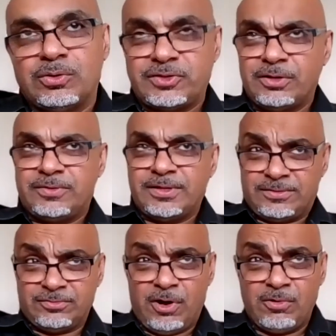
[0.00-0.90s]
So
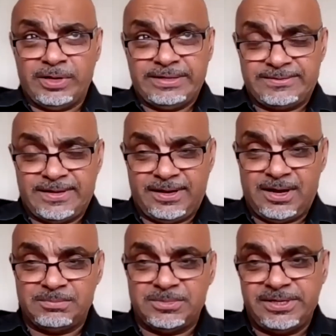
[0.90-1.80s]
the role is that
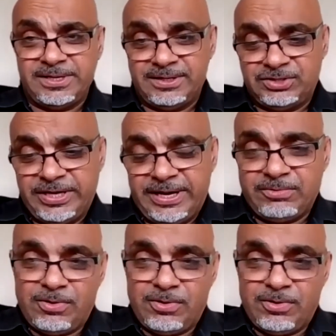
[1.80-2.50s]
I'm the chair